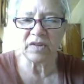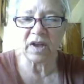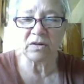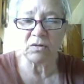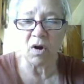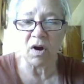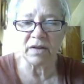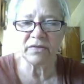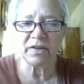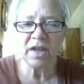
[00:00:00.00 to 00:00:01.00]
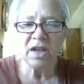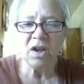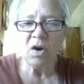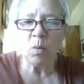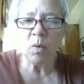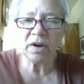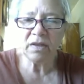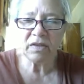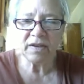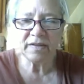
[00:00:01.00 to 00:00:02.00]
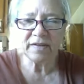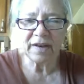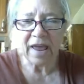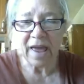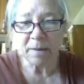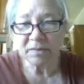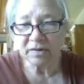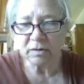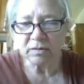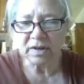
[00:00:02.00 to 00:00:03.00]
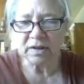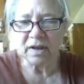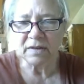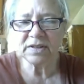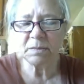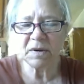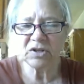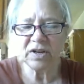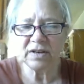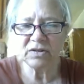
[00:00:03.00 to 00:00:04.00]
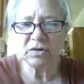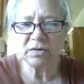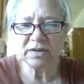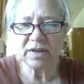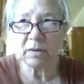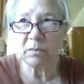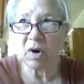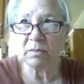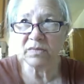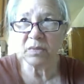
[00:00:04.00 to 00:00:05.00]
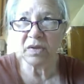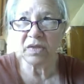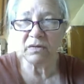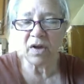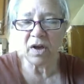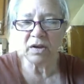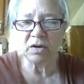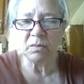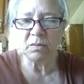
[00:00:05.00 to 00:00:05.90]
on or off. One of the things that I absolutely loved, especially as students had problems with their volume